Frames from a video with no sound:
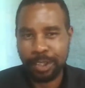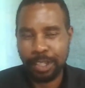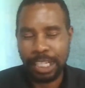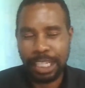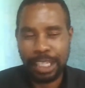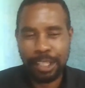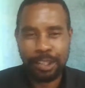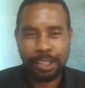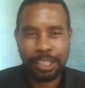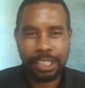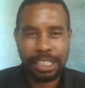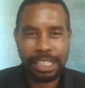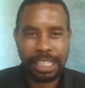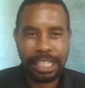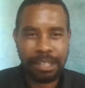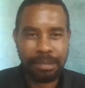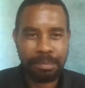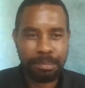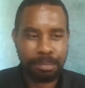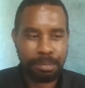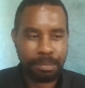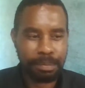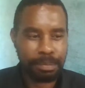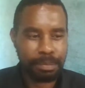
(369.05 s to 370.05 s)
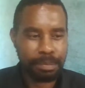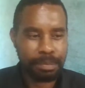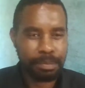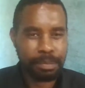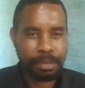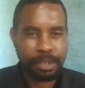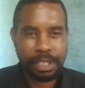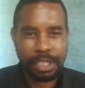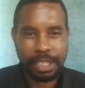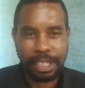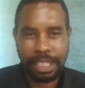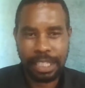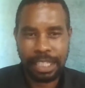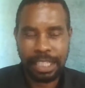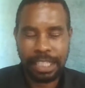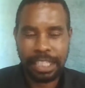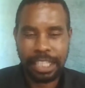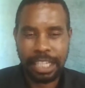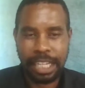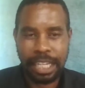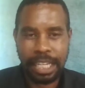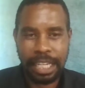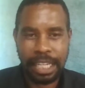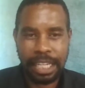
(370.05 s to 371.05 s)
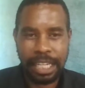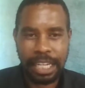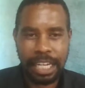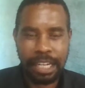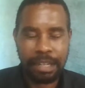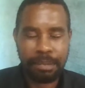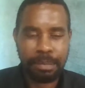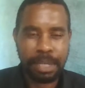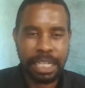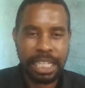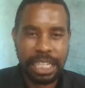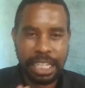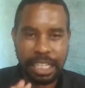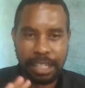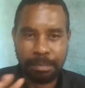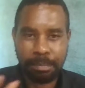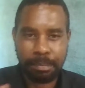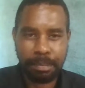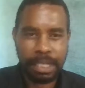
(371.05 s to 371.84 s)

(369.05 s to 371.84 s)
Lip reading: You cannot just take the grant money and